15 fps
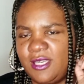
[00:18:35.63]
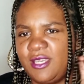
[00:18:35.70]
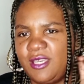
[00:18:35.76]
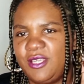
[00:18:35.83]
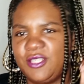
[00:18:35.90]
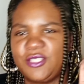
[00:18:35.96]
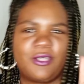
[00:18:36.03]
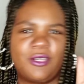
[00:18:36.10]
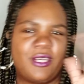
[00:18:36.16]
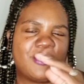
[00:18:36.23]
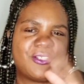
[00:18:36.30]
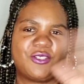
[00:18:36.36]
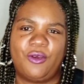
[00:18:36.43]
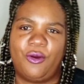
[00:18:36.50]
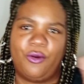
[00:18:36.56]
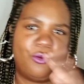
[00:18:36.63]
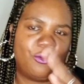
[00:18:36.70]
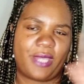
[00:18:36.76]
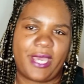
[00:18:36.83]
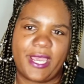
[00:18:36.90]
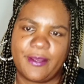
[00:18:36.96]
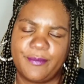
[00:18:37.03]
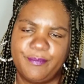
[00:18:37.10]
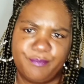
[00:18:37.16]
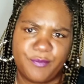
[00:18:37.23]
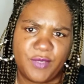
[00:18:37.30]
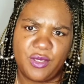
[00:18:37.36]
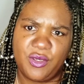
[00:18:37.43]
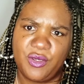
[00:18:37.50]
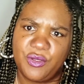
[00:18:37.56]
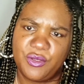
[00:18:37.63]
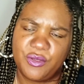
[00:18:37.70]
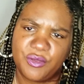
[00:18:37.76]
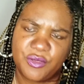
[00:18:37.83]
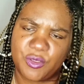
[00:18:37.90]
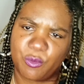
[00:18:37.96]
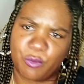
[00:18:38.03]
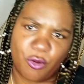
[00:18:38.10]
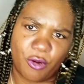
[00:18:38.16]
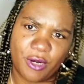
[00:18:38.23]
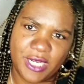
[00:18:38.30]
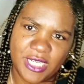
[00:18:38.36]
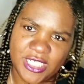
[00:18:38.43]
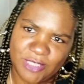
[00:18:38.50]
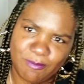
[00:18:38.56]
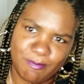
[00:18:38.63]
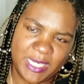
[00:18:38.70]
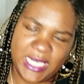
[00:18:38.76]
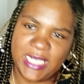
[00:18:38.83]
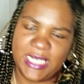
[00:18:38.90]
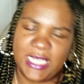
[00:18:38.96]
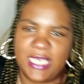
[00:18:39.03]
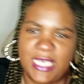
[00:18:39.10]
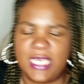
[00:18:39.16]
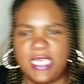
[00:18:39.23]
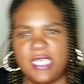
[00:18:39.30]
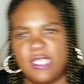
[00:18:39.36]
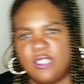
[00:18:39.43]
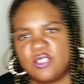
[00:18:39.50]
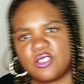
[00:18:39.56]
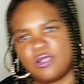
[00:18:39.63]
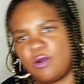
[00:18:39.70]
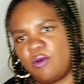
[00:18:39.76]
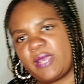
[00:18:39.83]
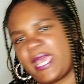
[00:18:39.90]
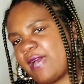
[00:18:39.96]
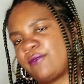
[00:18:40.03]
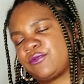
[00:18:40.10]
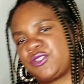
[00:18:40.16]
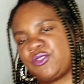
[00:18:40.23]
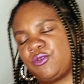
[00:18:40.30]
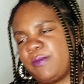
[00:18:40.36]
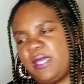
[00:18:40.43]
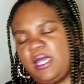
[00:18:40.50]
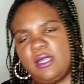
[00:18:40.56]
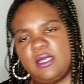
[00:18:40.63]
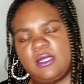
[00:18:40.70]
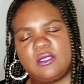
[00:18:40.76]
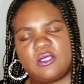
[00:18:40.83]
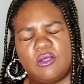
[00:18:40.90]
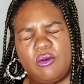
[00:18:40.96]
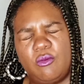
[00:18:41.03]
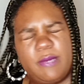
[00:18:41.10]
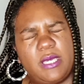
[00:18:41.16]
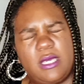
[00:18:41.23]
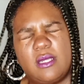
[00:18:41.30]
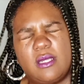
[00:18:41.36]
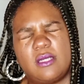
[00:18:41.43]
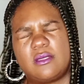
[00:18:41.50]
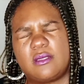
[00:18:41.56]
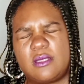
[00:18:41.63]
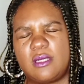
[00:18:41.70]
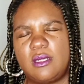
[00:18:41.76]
So there's no like sorority meetings, no council meetings, no meetings.